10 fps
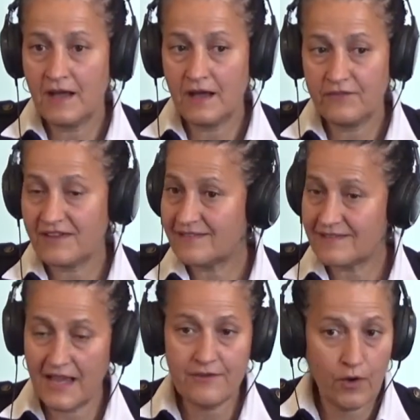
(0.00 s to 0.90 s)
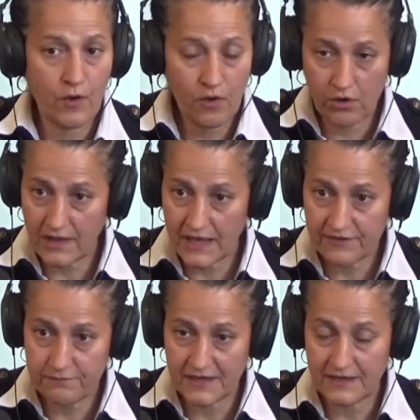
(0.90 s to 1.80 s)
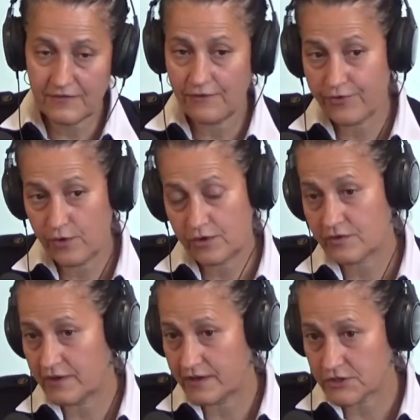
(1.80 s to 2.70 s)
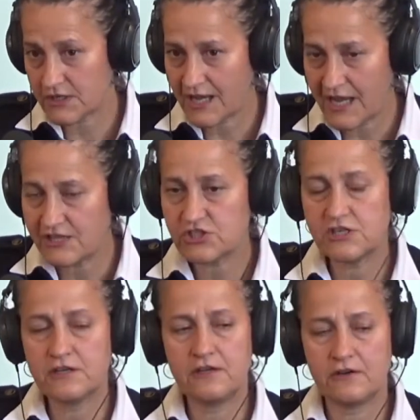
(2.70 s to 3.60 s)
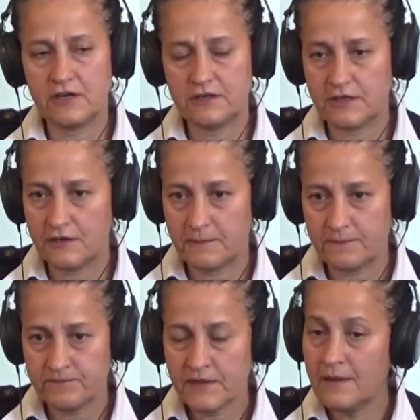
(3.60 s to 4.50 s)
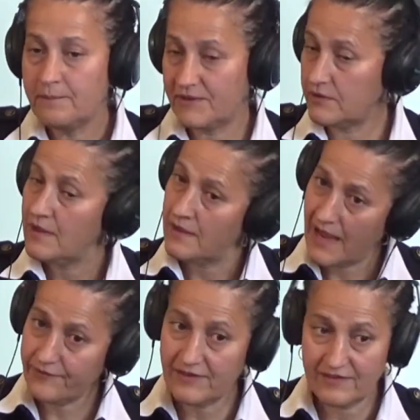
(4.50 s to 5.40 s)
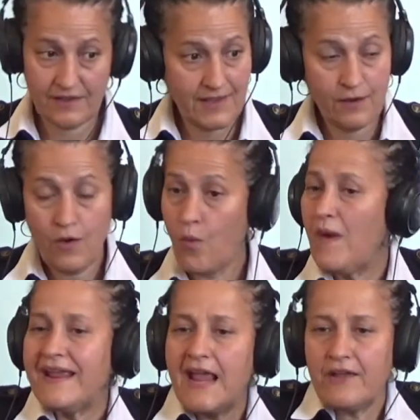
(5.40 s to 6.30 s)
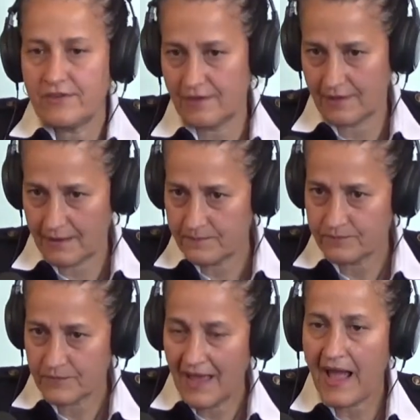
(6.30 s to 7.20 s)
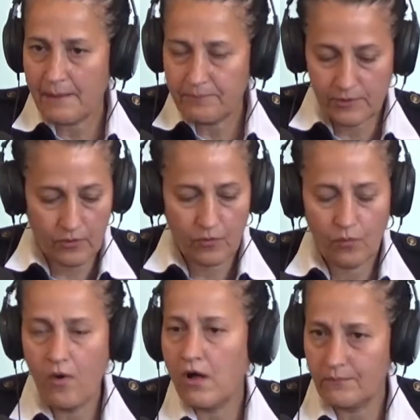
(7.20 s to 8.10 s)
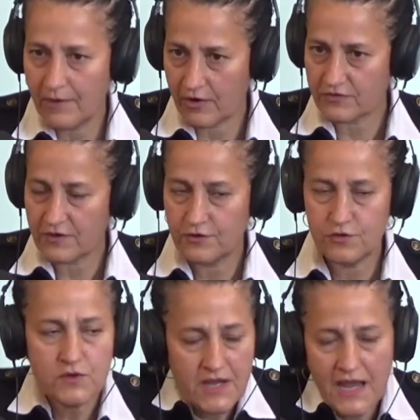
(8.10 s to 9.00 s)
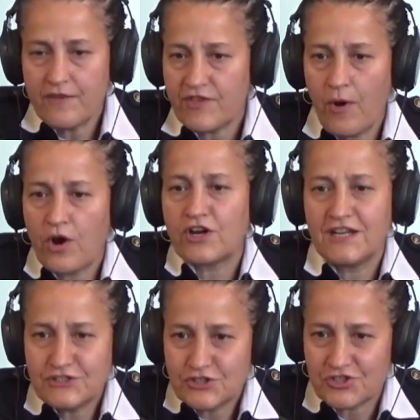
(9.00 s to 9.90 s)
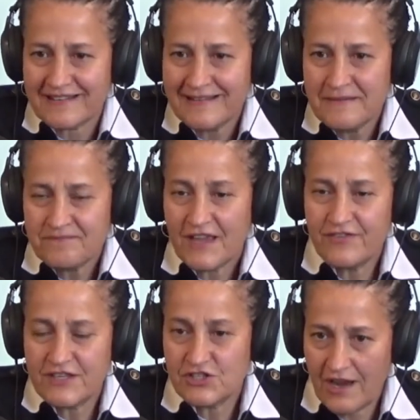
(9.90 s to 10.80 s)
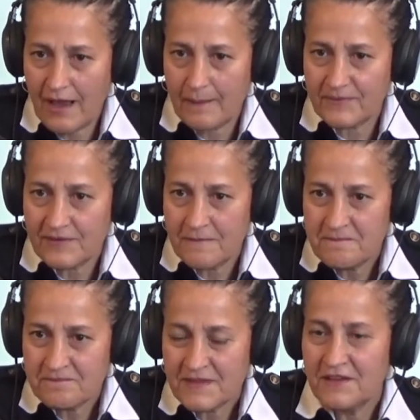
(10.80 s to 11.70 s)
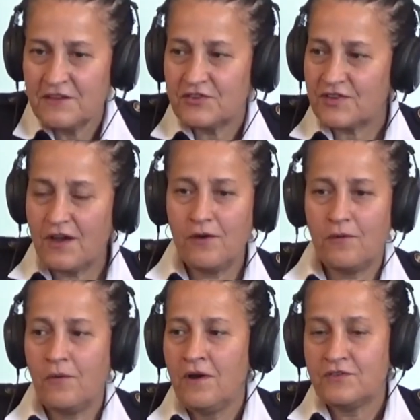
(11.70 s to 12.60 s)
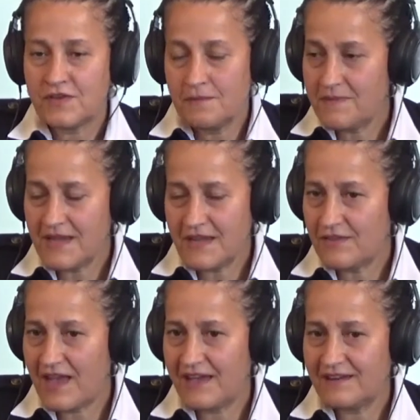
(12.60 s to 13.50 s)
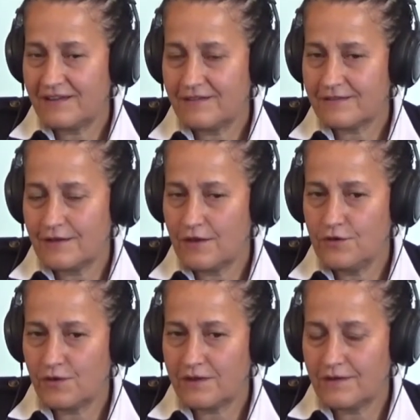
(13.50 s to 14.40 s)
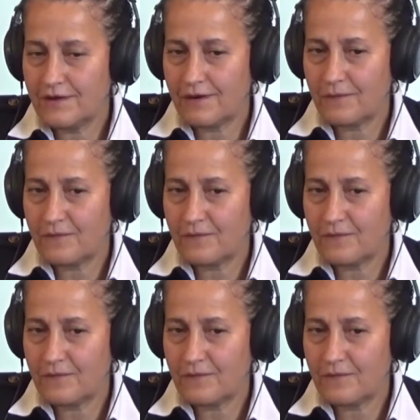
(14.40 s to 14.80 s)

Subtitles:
They save a whole lot of money. They focus on education. But having said that, we gave it to them. Apple, Walmart, you gave them our country and the jobs. So to me, that is, you know,